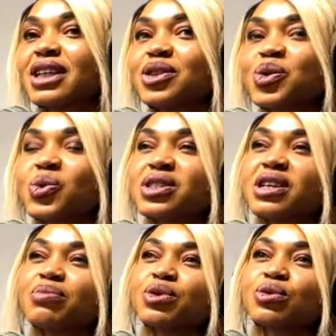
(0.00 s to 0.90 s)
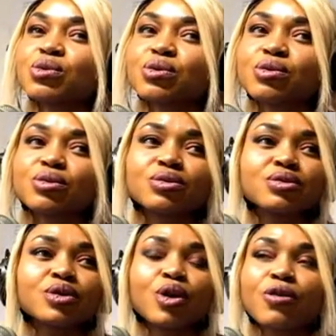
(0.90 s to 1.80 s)
I just want them to
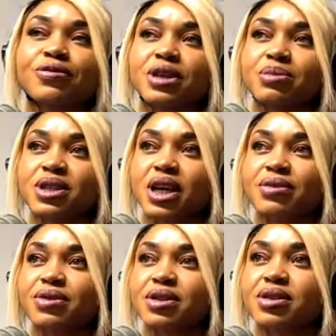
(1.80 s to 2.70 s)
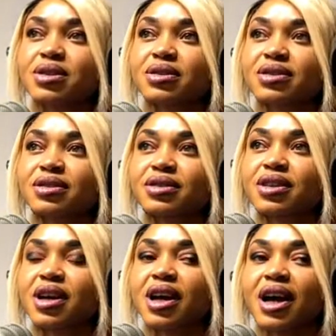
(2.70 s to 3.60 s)
love themselves.
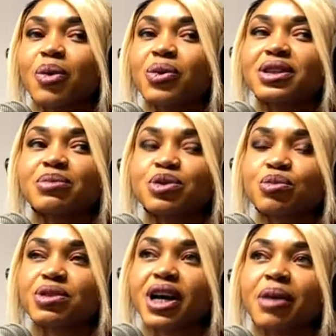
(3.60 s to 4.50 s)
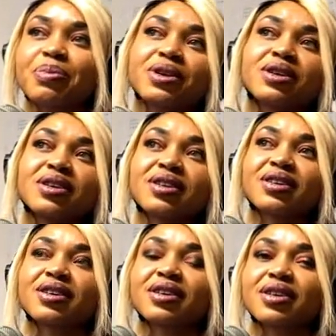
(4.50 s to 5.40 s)
I want them to be happy.
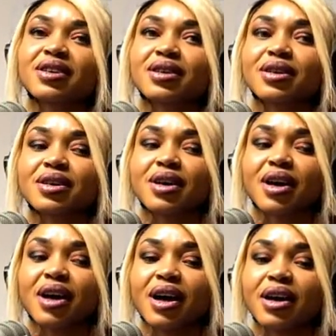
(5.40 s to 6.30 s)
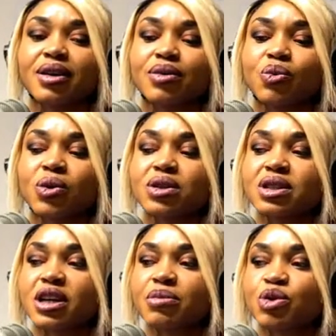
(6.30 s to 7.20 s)
I want
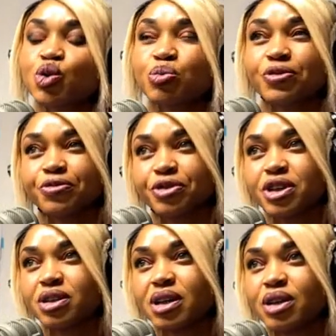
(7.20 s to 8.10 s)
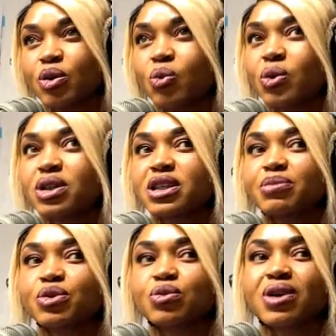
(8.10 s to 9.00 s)
them to be free. I don't want them
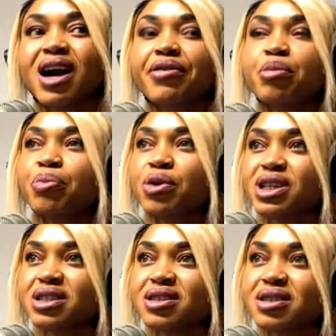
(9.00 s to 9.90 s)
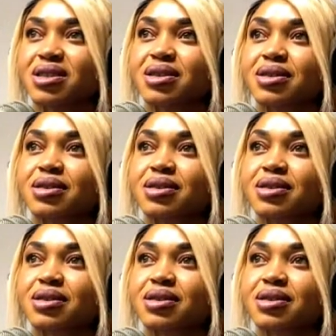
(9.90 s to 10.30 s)
to carry burdens.